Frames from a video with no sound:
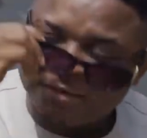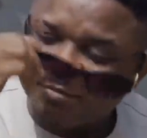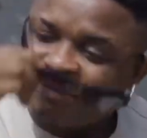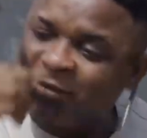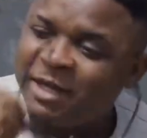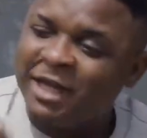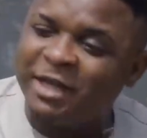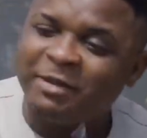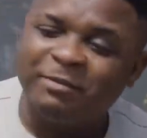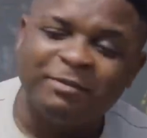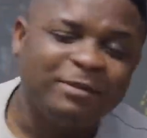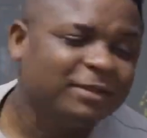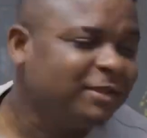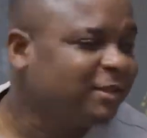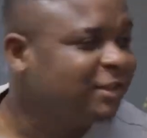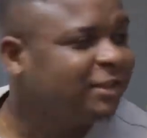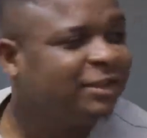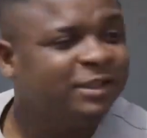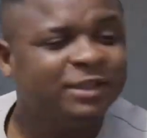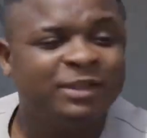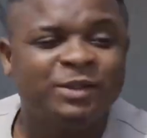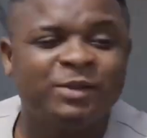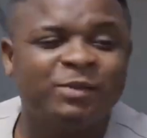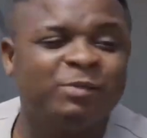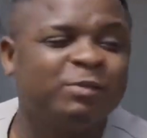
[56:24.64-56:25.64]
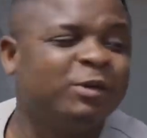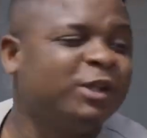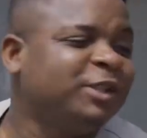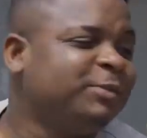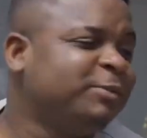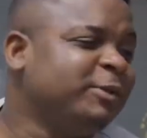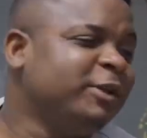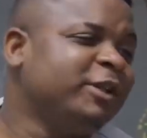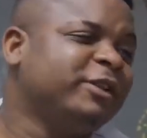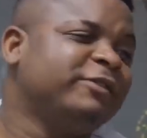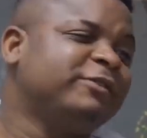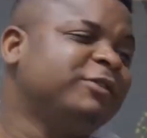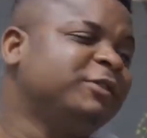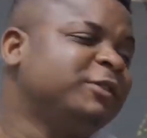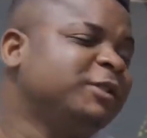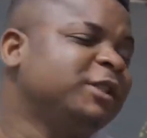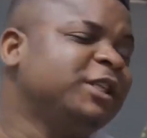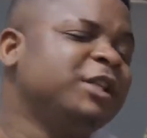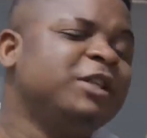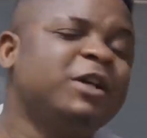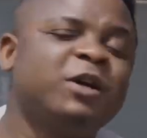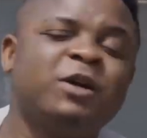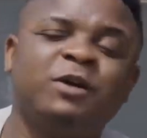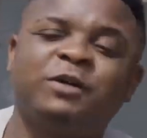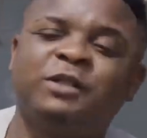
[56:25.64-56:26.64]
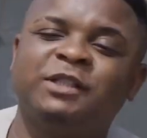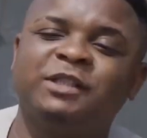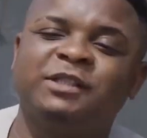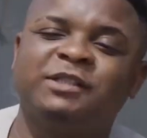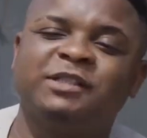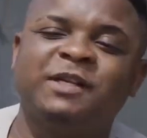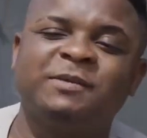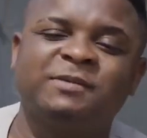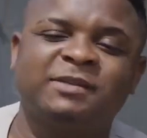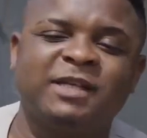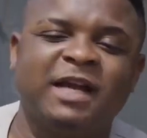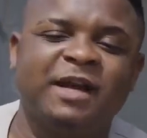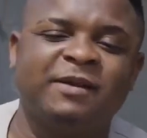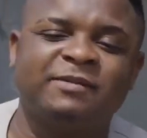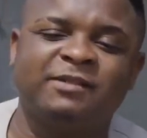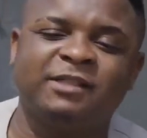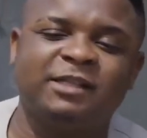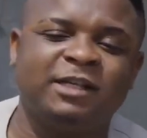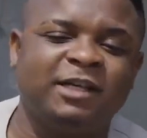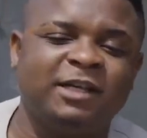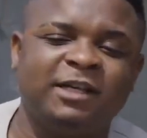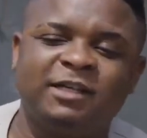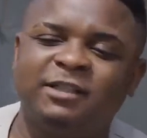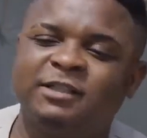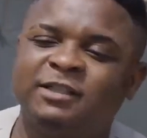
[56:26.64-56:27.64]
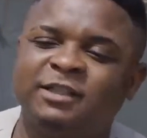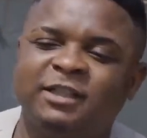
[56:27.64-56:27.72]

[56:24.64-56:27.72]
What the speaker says: Babe, most beautiful. You know, sometimes I